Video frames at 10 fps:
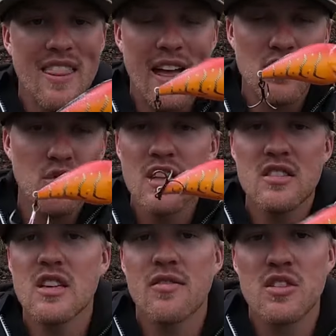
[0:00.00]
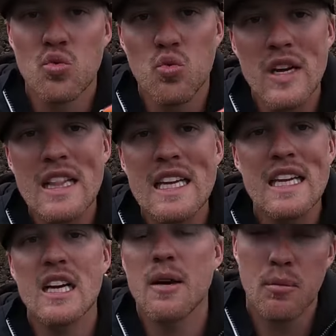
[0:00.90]
That's where this stuff is
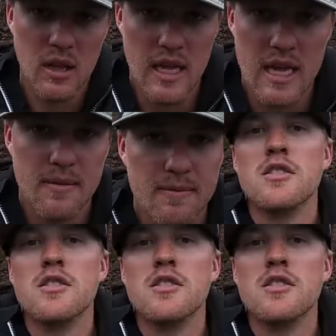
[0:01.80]
really gonna play.